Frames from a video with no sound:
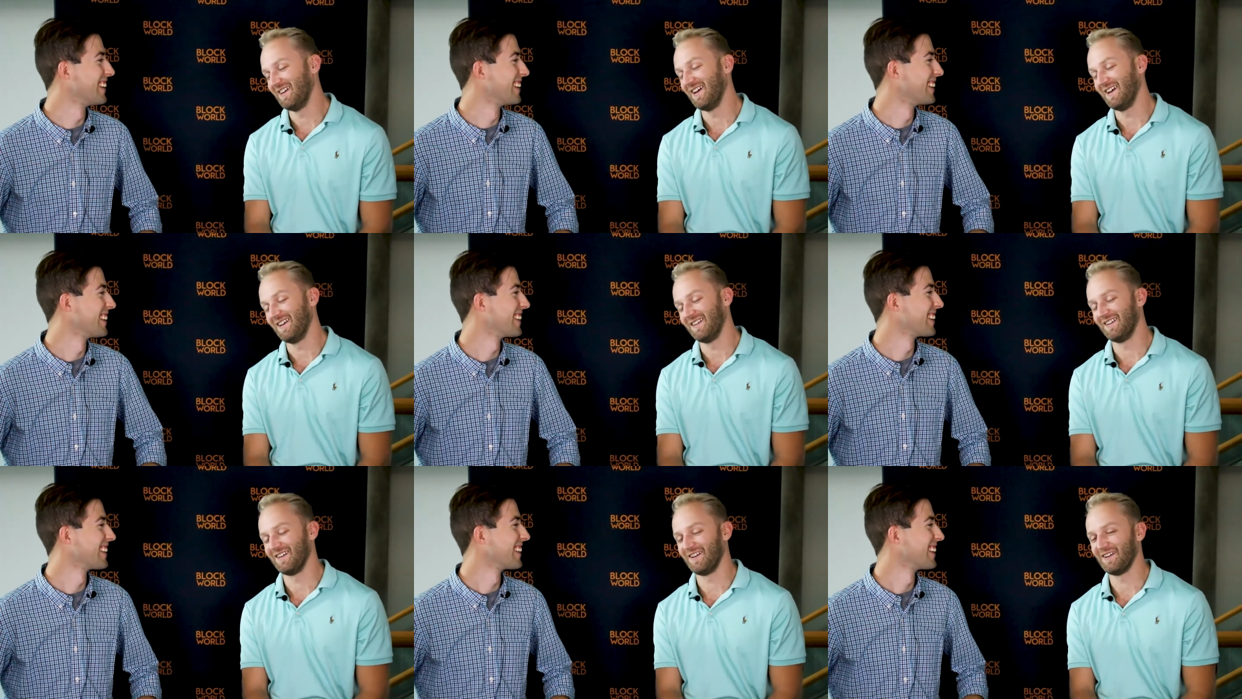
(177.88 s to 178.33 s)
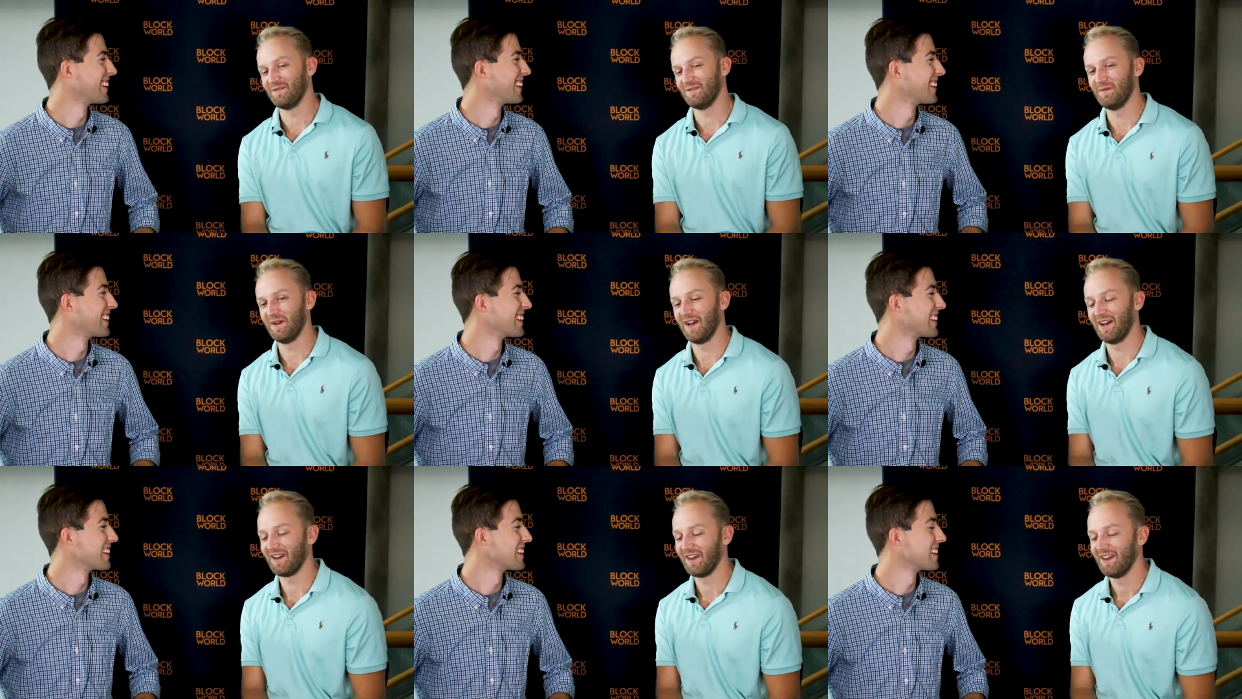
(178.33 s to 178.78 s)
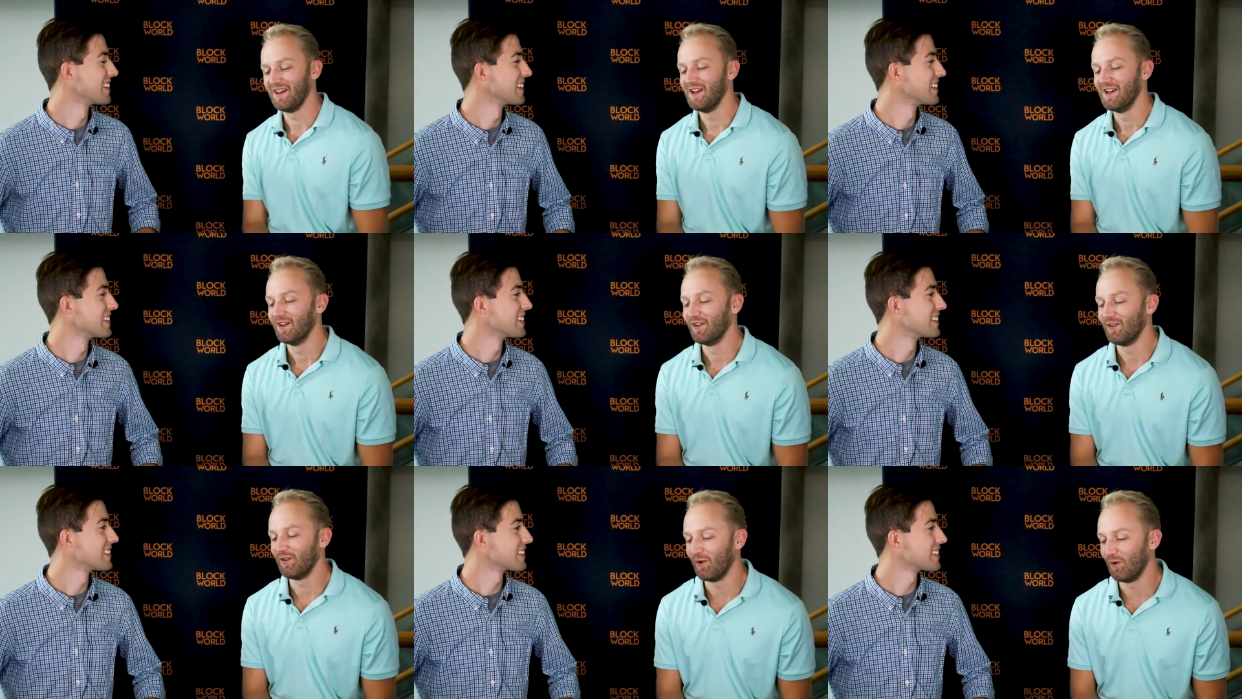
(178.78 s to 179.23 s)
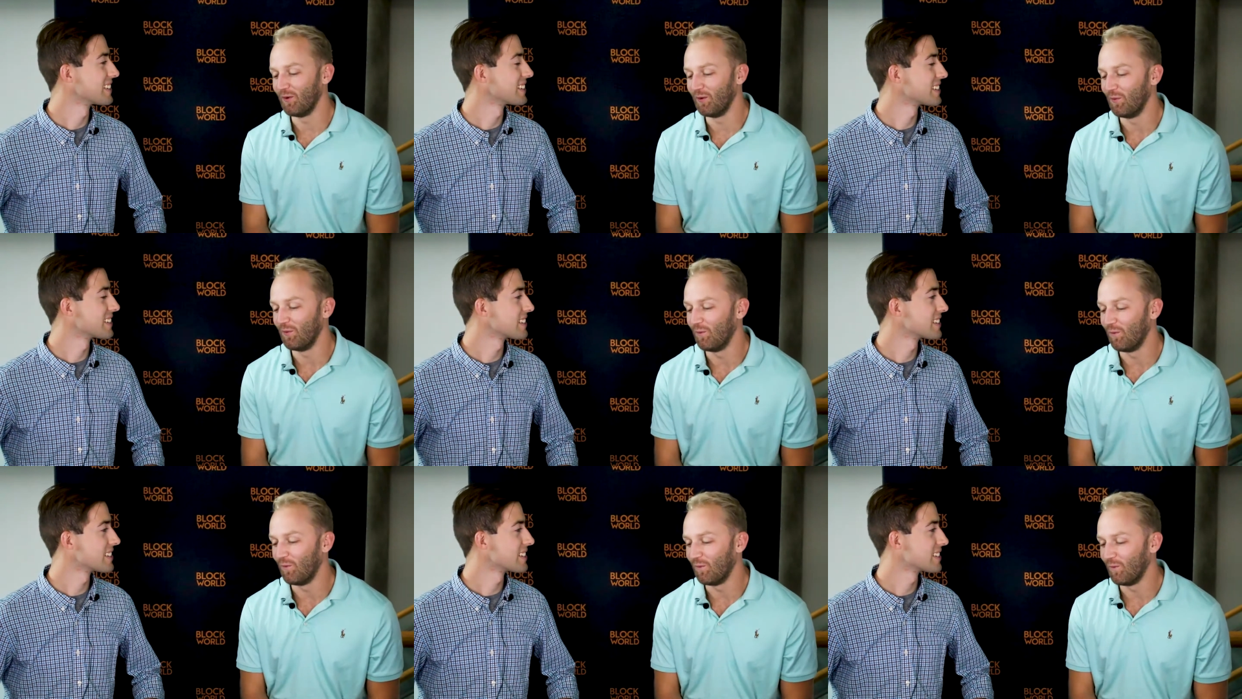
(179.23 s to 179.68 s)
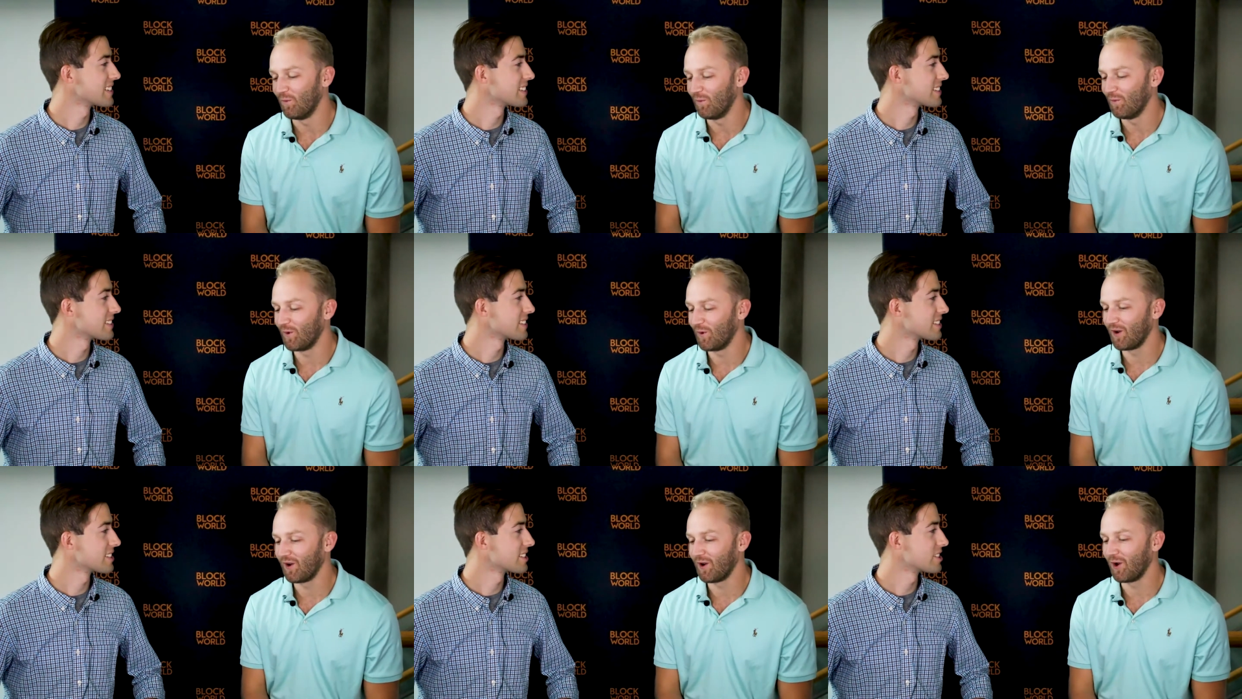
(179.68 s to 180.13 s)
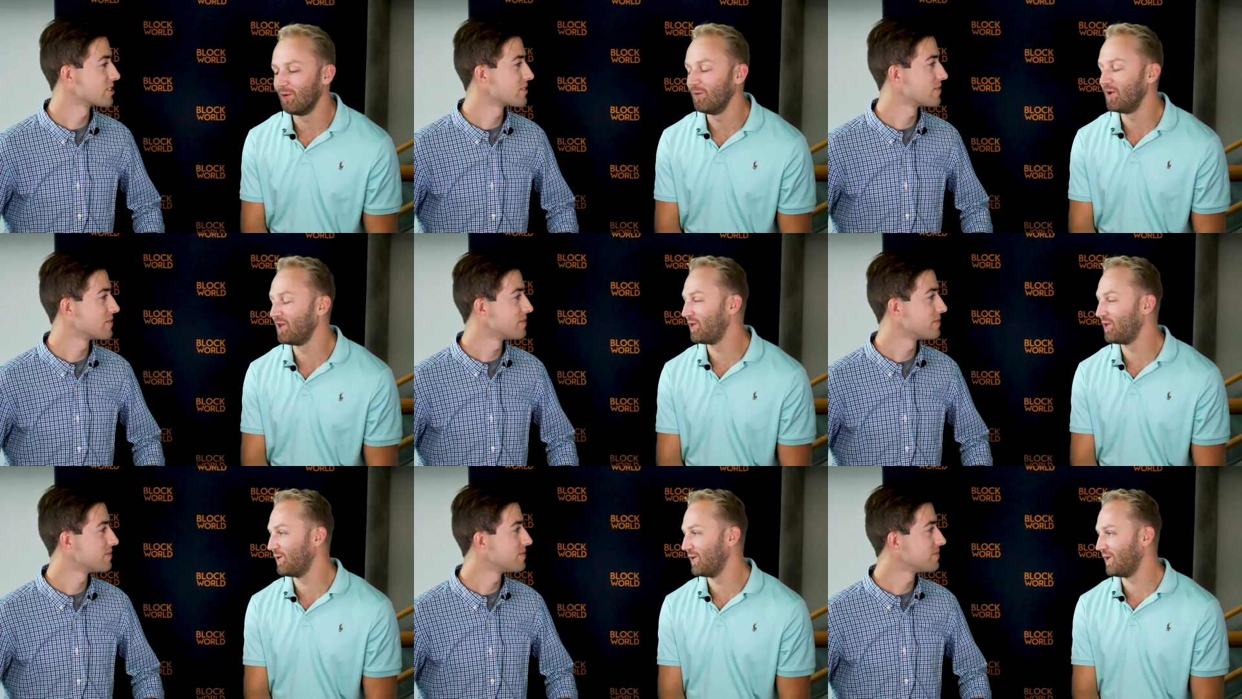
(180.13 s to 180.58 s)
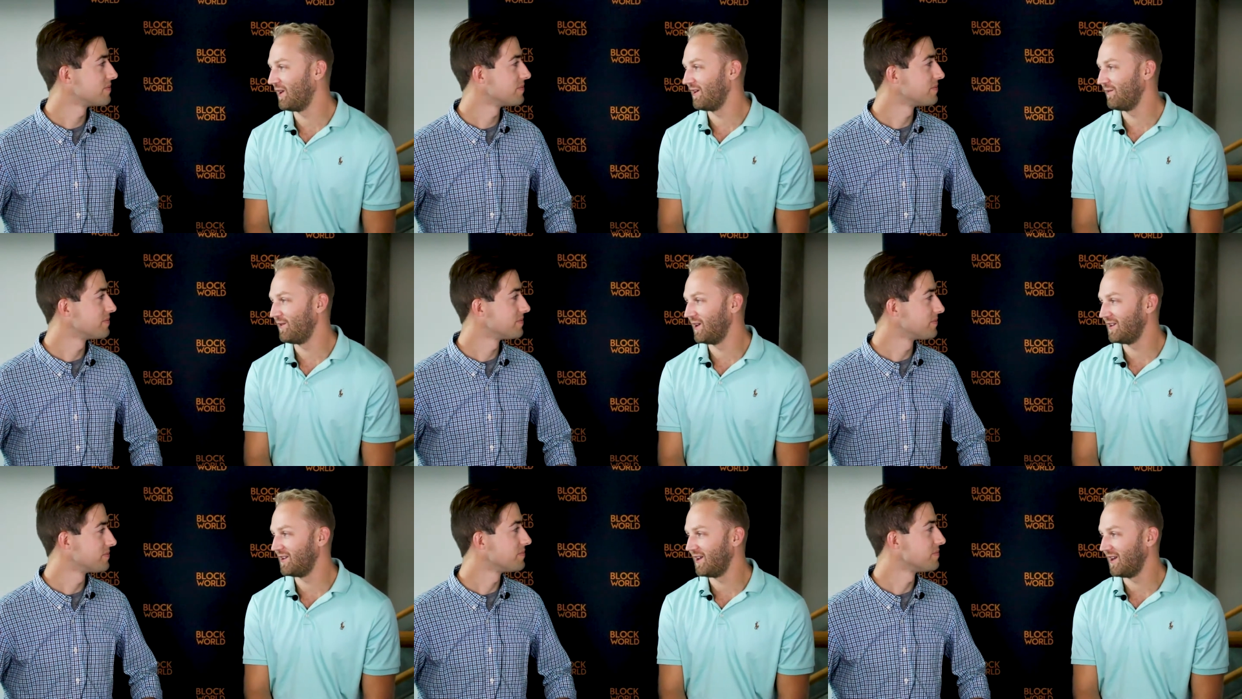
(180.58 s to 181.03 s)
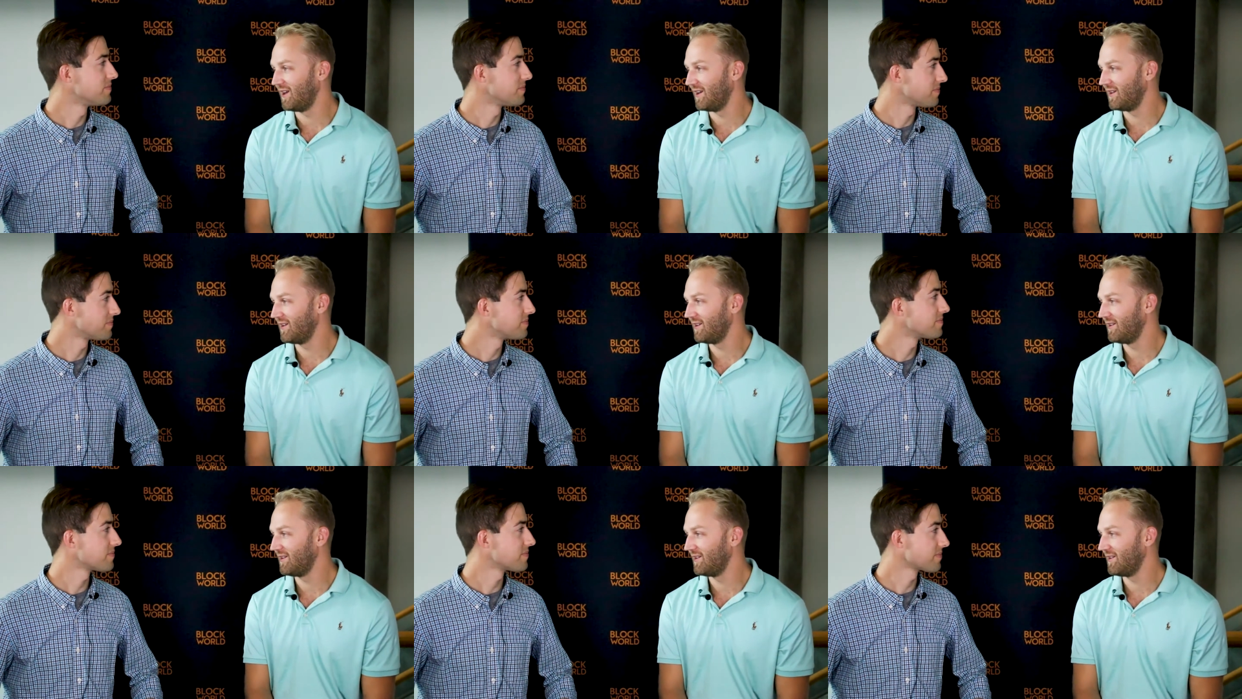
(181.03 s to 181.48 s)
Speaker 1: yeah, to come back. So combing through a lot of that data